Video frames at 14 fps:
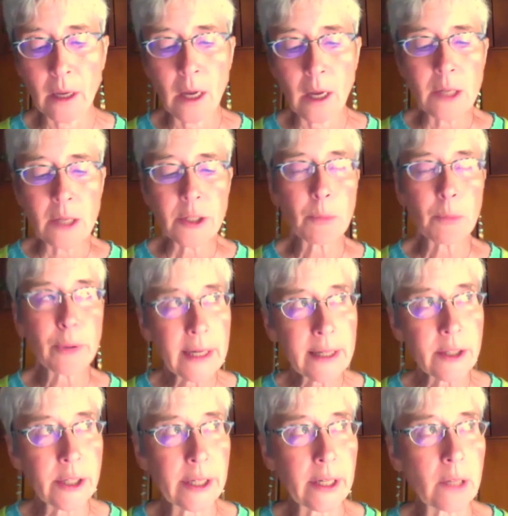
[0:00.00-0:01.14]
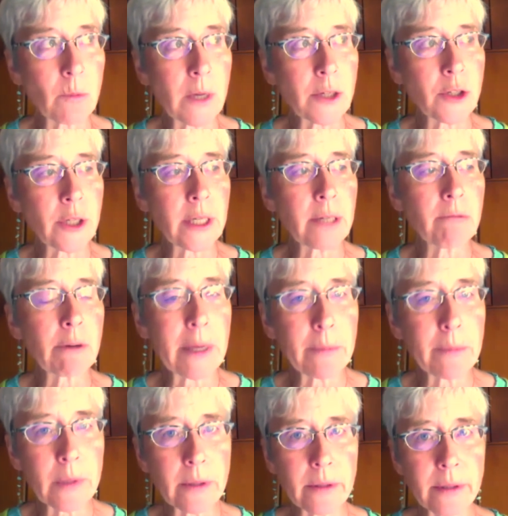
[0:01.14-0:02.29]
So Pretty Shield, when she
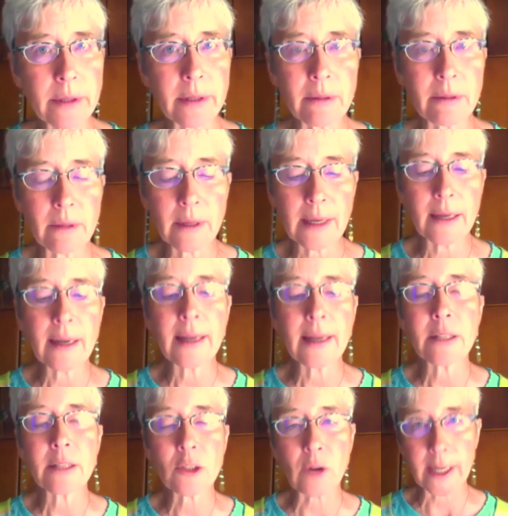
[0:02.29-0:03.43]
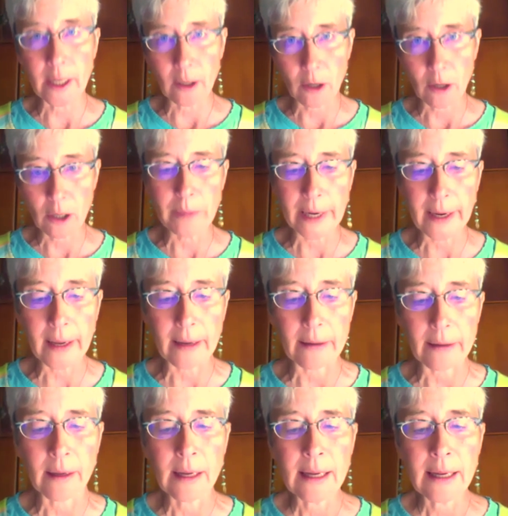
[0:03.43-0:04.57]
remembers it striking her band,
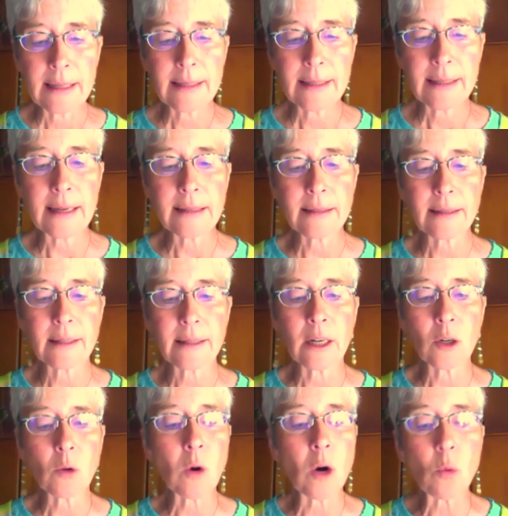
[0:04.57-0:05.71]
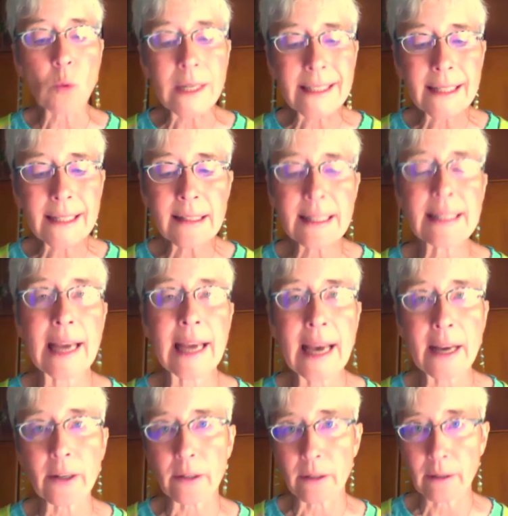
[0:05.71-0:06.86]
says, quote, "We didn't
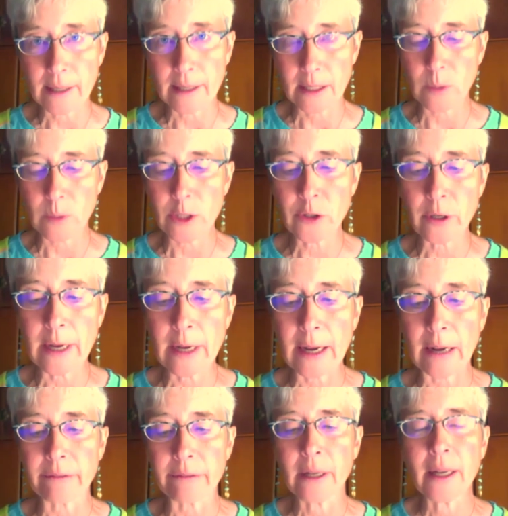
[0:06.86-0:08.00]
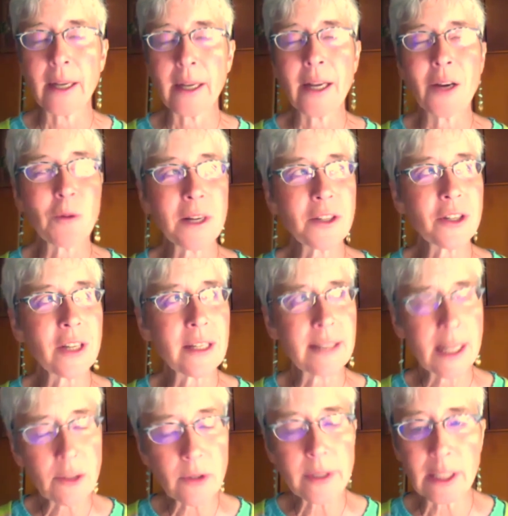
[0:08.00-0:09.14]
scatter as we should have," which is
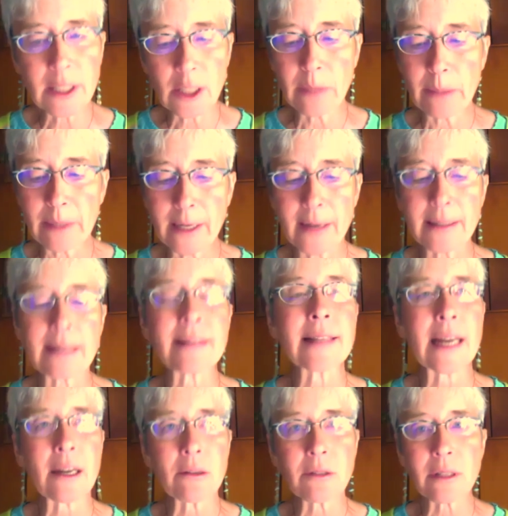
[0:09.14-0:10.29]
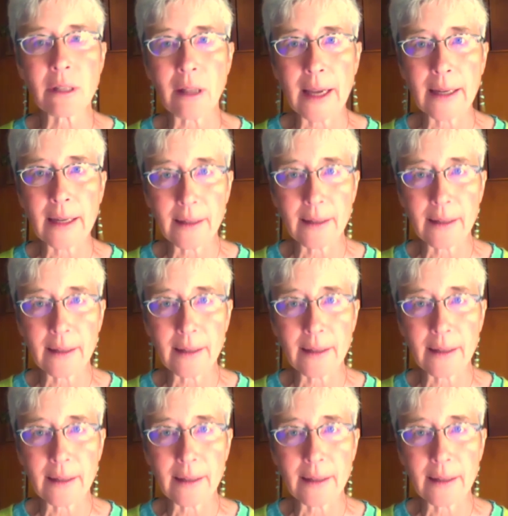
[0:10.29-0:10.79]
interesting to me because it sounds like